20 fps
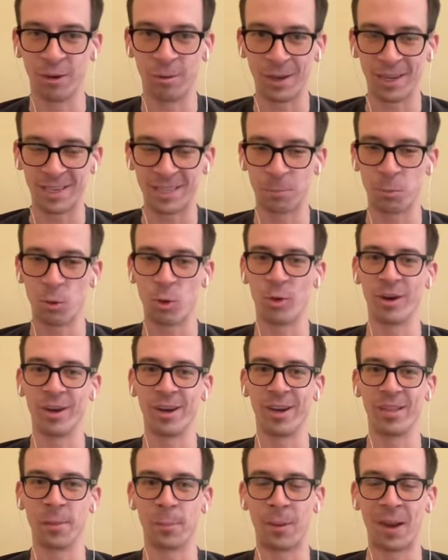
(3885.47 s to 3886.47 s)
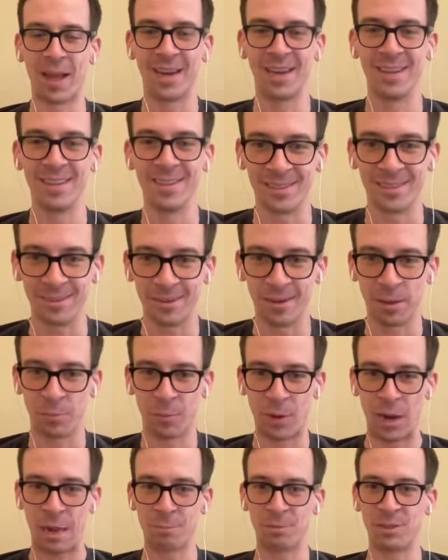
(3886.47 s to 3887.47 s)
exploring other planets and
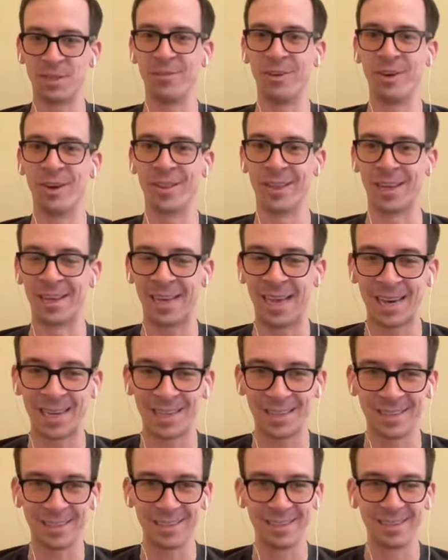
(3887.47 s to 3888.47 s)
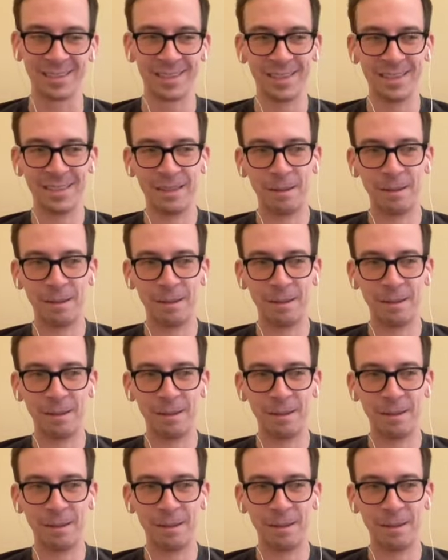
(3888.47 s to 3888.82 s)
perhaps even other galaxies.